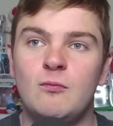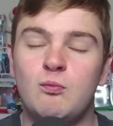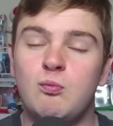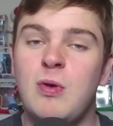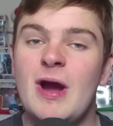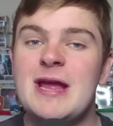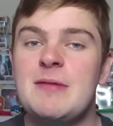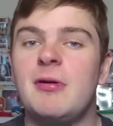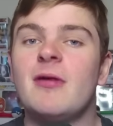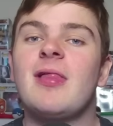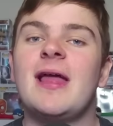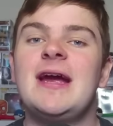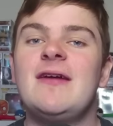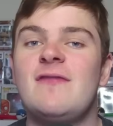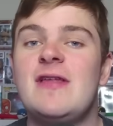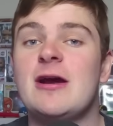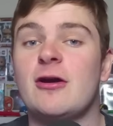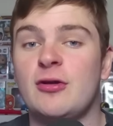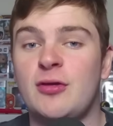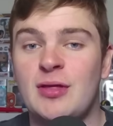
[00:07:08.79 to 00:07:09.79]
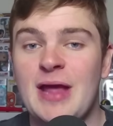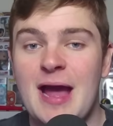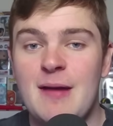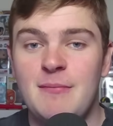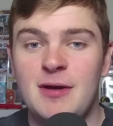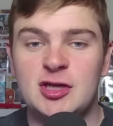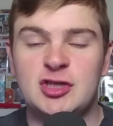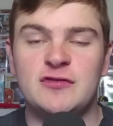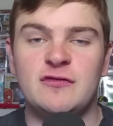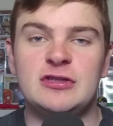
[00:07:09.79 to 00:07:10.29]
we believe there is that
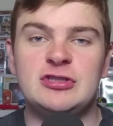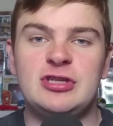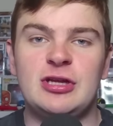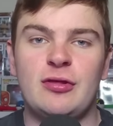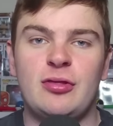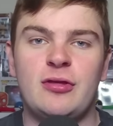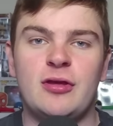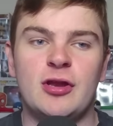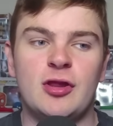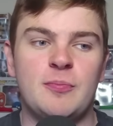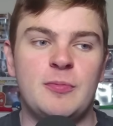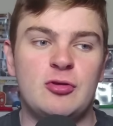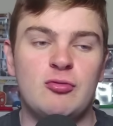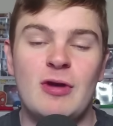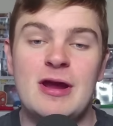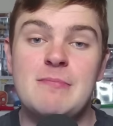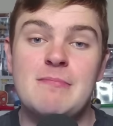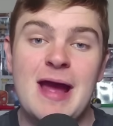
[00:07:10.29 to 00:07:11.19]
much of a distance between